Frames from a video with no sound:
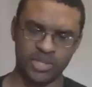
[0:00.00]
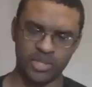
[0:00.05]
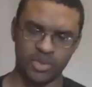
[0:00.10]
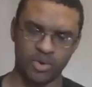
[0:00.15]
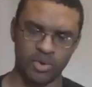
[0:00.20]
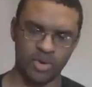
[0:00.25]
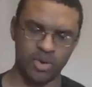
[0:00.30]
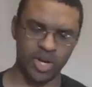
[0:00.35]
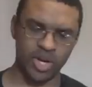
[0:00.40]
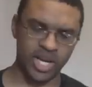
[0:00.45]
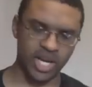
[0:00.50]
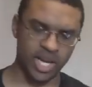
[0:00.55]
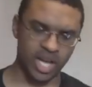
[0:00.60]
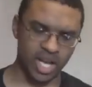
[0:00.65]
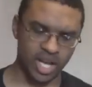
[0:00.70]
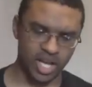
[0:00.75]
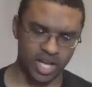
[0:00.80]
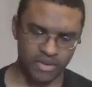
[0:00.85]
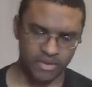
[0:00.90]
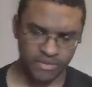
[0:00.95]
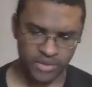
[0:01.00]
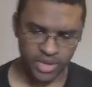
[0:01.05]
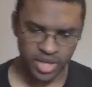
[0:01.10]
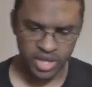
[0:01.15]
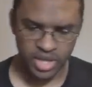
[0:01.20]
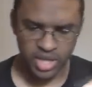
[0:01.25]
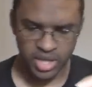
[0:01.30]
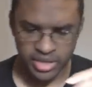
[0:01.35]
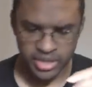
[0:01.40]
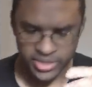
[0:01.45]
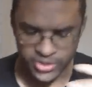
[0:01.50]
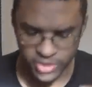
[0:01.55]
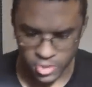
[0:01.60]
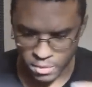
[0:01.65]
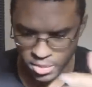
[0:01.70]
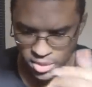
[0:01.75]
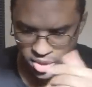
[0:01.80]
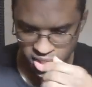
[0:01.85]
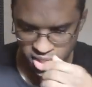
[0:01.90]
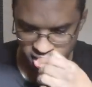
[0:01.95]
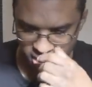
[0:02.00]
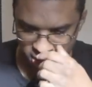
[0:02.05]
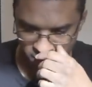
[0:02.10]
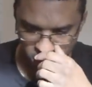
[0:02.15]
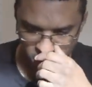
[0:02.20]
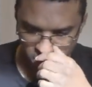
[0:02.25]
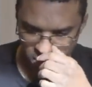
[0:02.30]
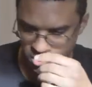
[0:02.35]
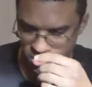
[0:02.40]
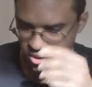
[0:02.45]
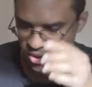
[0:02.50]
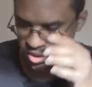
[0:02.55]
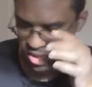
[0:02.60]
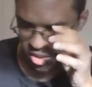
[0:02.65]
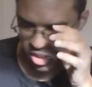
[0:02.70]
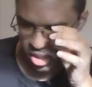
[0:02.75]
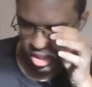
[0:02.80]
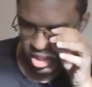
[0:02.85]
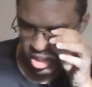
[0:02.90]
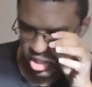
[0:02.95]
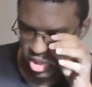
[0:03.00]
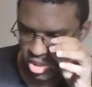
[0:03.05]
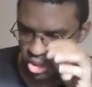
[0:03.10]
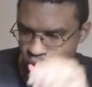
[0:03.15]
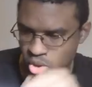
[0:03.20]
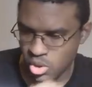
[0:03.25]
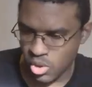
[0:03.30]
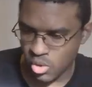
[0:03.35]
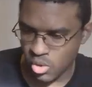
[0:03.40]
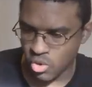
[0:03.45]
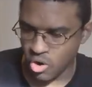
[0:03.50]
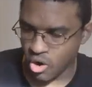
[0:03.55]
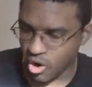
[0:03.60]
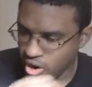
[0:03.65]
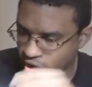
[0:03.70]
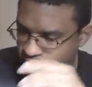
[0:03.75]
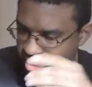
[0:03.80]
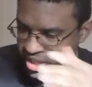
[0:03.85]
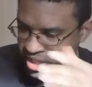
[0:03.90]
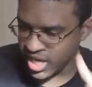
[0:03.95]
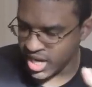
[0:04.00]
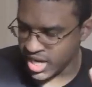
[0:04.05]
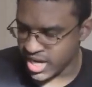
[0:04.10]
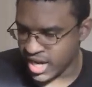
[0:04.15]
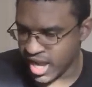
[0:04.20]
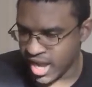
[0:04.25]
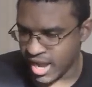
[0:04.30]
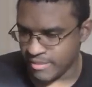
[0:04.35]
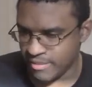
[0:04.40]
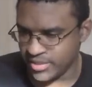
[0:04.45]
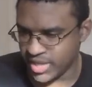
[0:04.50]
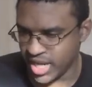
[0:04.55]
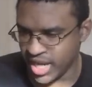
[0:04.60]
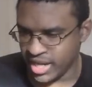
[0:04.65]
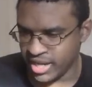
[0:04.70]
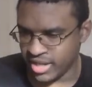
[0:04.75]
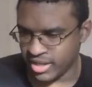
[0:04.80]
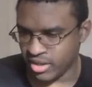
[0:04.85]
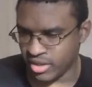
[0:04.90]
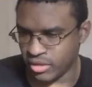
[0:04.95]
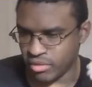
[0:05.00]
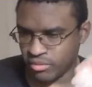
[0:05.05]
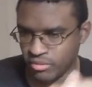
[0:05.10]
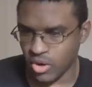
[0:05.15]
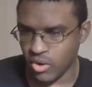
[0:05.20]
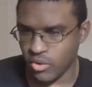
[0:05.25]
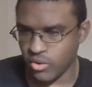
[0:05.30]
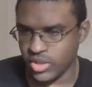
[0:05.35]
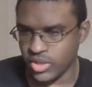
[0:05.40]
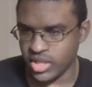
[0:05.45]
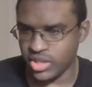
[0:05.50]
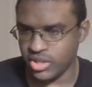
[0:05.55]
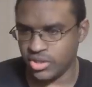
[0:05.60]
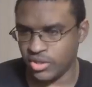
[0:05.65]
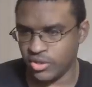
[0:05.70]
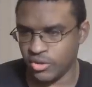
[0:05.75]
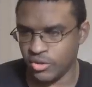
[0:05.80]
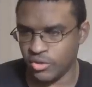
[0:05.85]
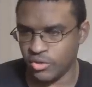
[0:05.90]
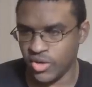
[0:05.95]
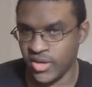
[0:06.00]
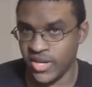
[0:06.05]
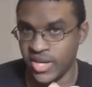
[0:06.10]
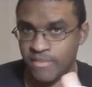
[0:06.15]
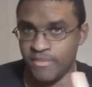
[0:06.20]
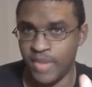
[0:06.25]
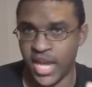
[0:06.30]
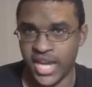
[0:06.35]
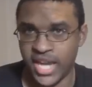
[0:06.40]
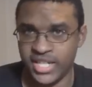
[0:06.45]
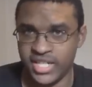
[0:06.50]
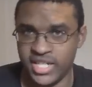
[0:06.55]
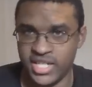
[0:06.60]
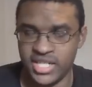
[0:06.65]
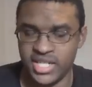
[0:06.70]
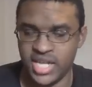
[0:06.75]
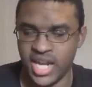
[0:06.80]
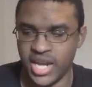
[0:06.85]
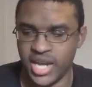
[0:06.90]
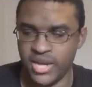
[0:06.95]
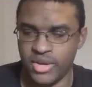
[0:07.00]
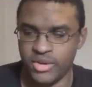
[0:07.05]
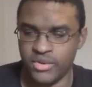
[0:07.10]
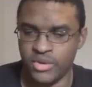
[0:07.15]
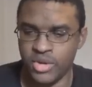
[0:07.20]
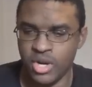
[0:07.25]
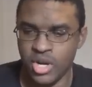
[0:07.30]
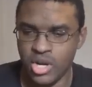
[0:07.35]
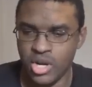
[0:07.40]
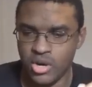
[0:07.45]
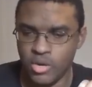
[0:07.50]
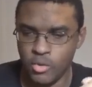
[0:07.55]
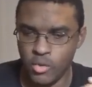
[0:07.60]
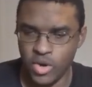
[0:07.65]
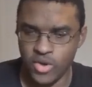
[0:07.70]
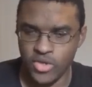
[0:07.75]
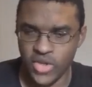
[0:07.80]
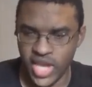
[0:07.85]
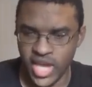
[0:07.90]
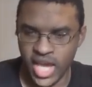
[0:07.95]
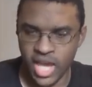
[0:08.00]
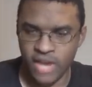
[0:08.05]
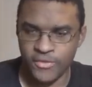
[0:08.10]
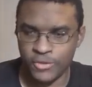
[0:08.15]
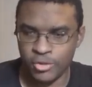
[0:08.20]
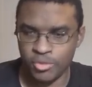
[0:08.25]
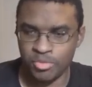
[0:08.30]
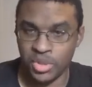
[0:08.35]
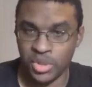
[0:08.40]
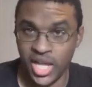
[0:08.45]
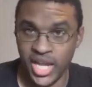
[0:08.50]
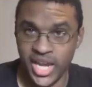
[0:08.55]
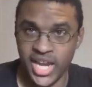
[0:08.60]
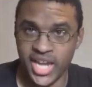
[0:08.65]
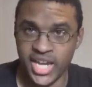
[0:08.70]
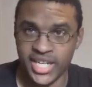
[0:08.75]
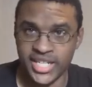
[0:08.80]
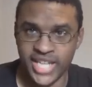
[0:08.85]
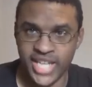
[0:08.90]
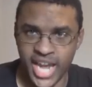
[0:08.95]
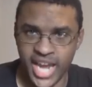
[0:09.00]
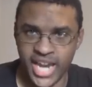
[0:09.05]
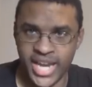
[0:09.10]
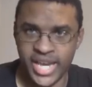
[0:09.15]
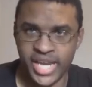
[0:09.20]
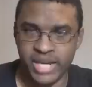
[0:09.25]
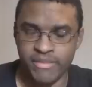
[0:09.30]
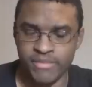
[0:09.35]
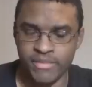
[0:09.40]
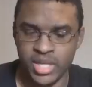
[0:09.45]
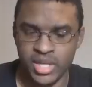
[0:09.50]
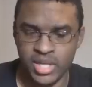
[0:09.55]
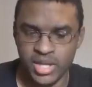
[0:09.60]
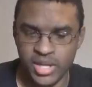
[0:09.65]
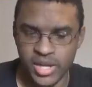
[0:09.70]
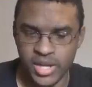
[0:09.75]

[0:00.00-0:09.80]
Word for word: story of superheroes who are kidnapped and thrown into an abandoned town where they have to play a game